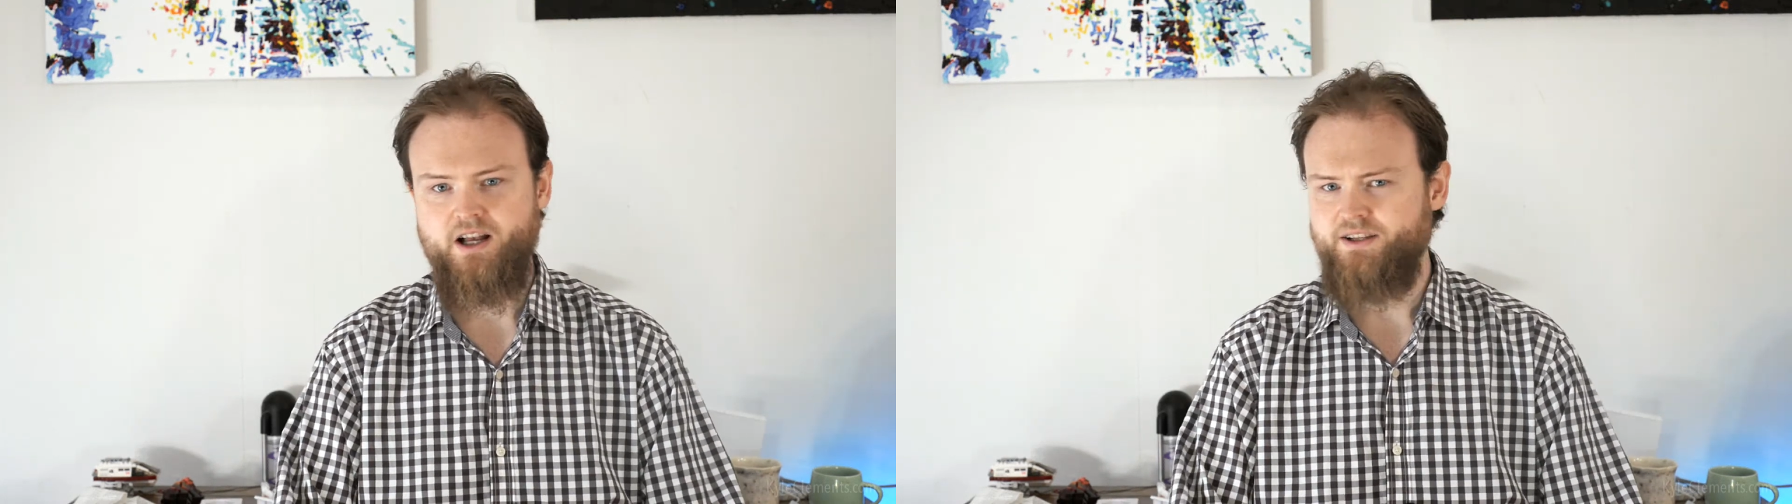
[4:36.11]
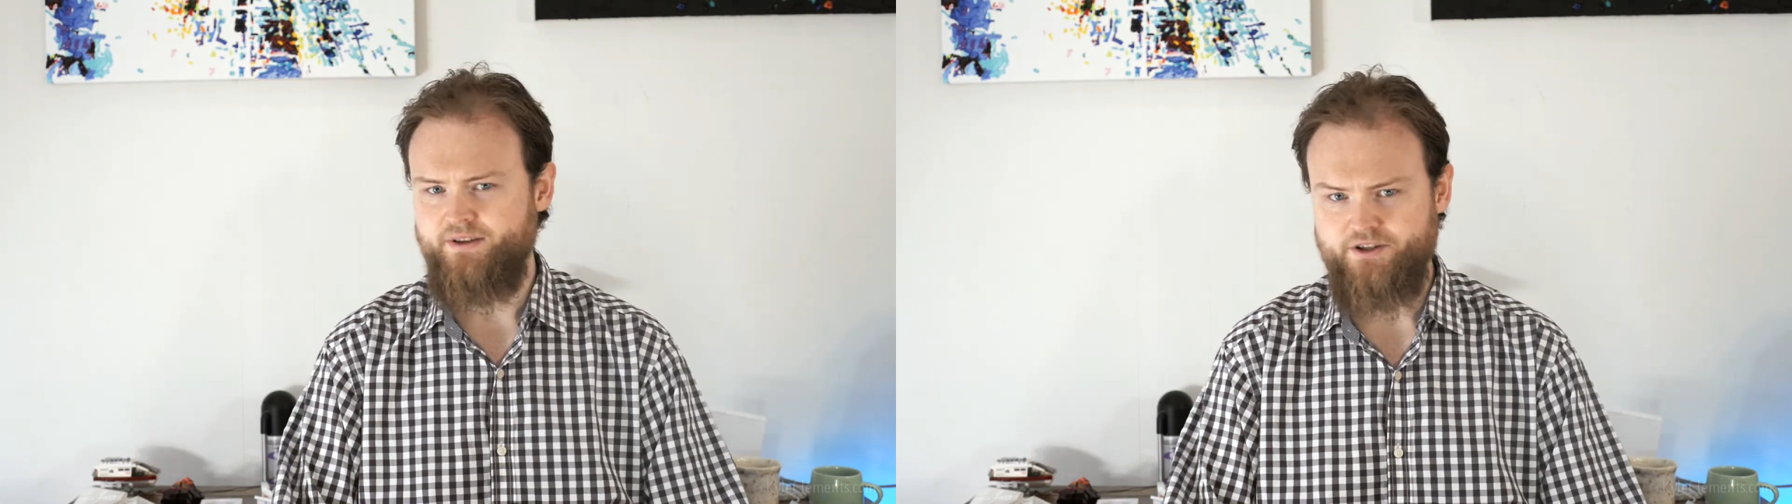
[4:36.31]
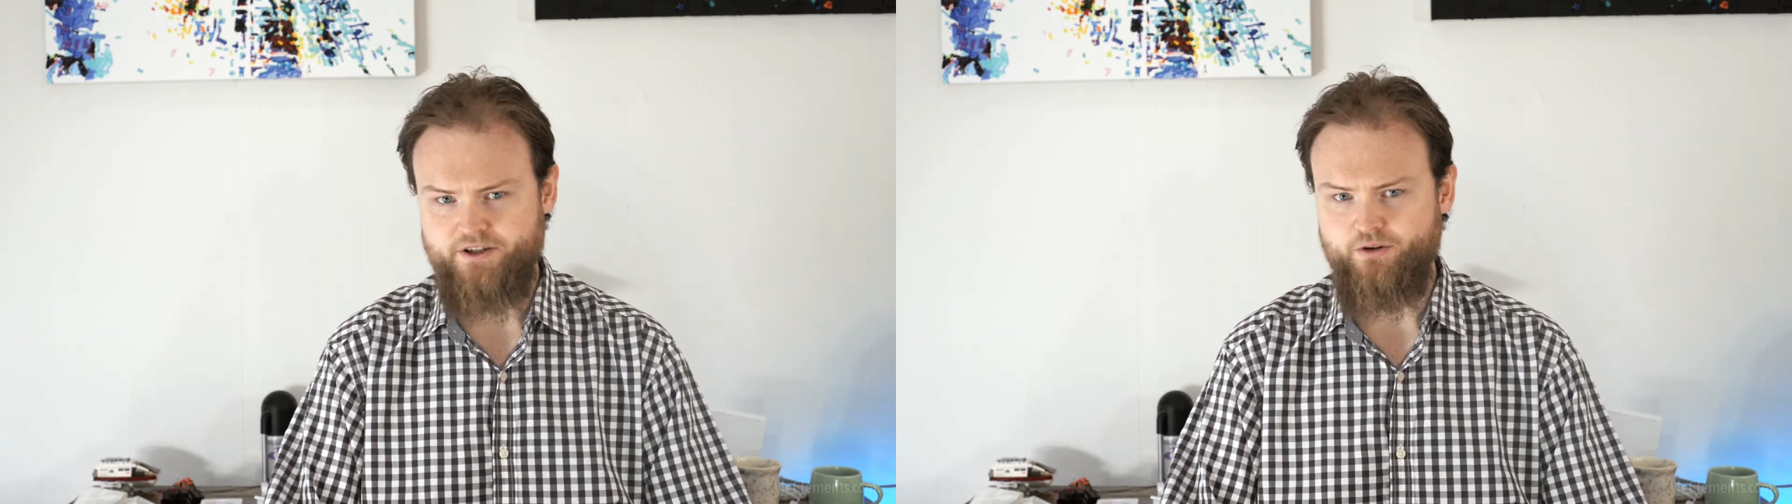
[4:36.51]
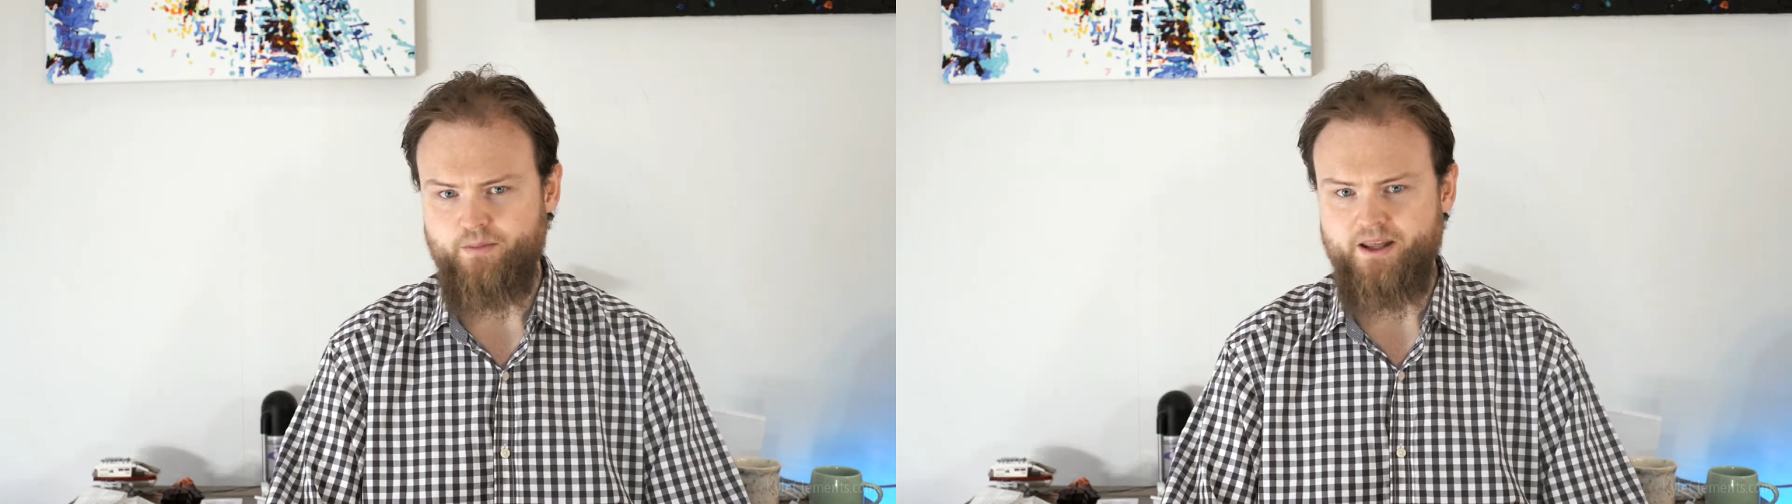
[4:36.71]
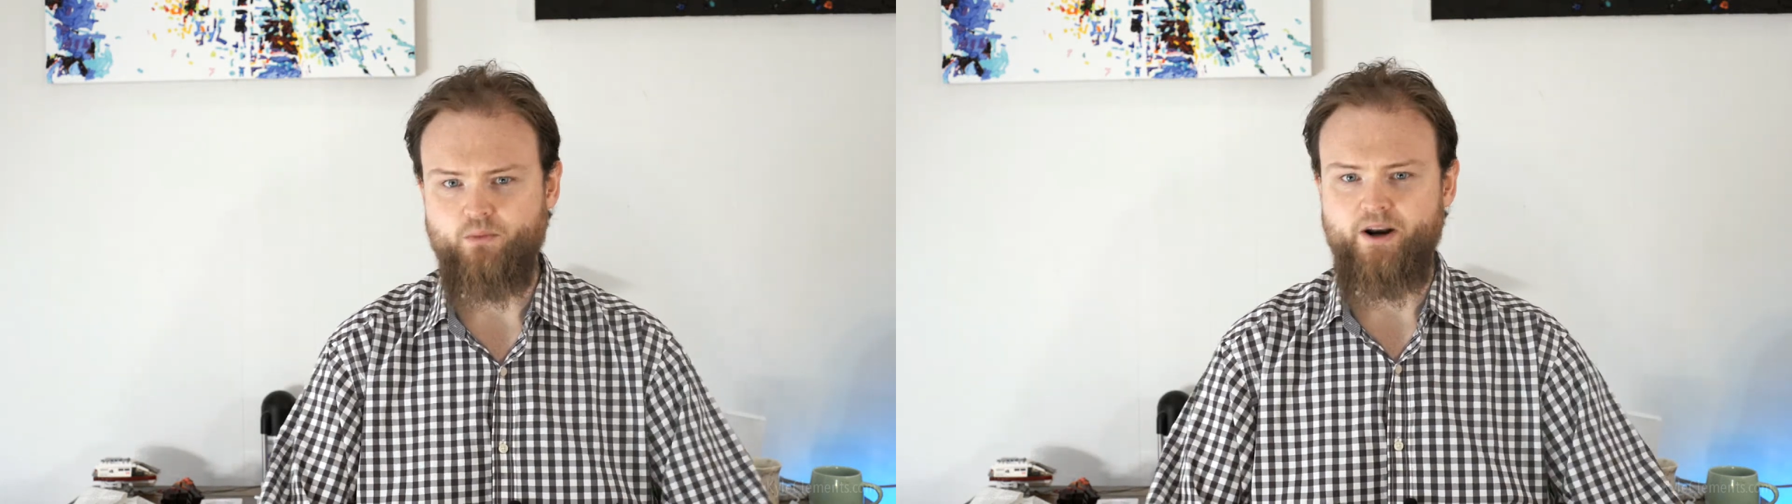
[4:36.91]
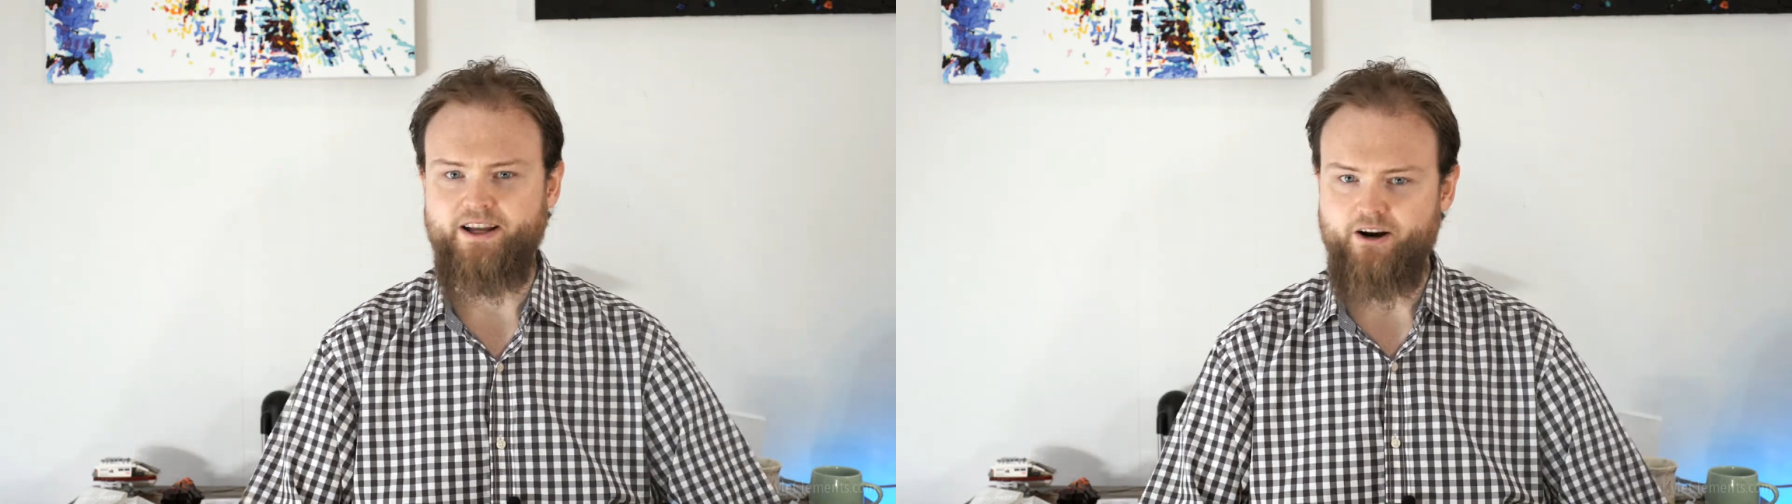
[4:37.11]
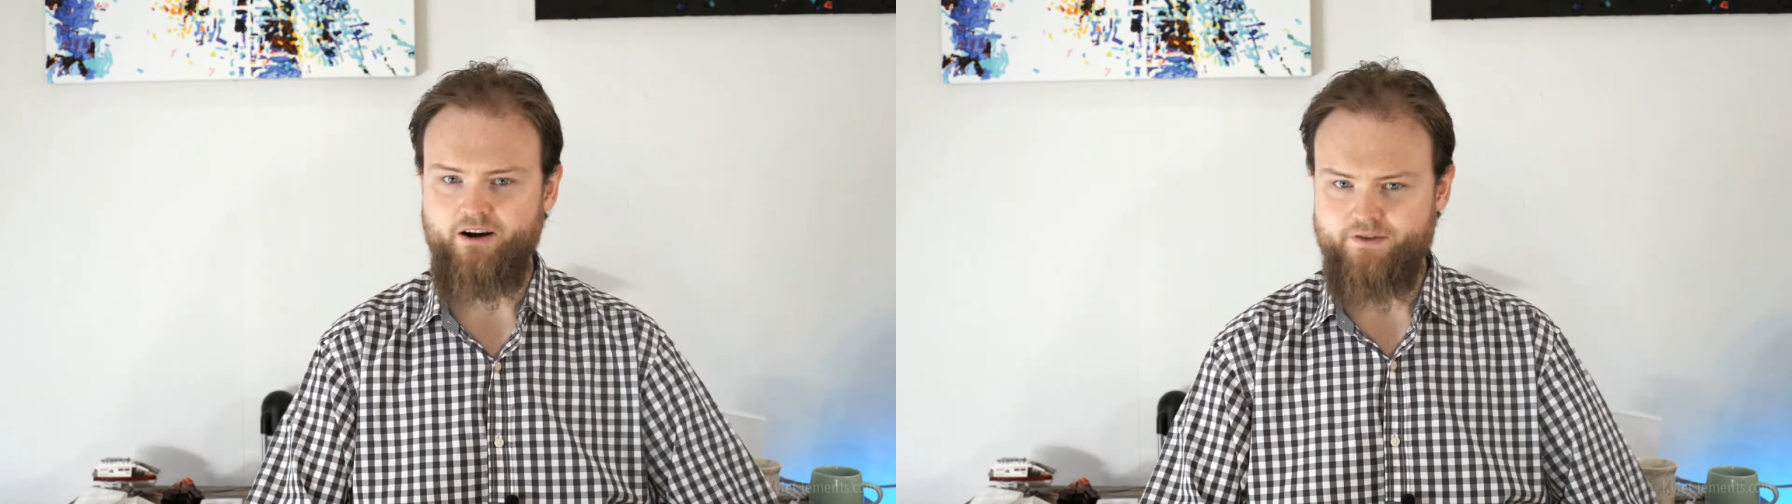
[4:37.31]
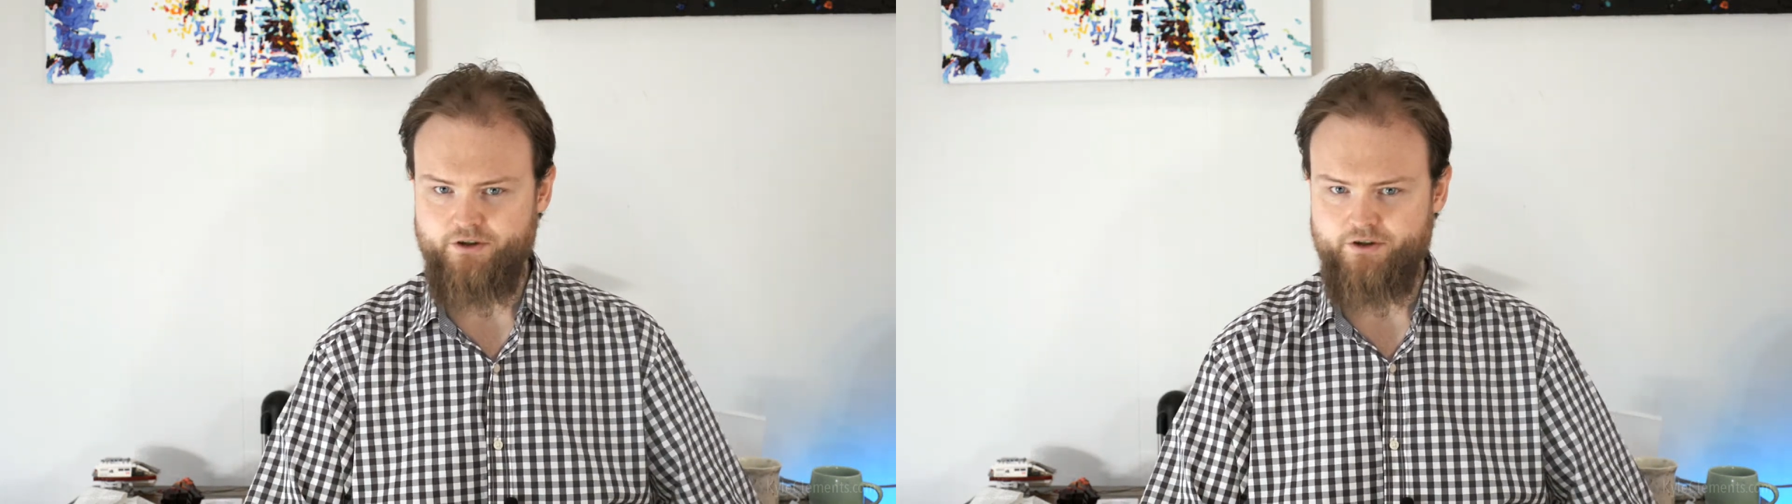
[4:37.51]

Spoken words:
So then she told me that when I get off the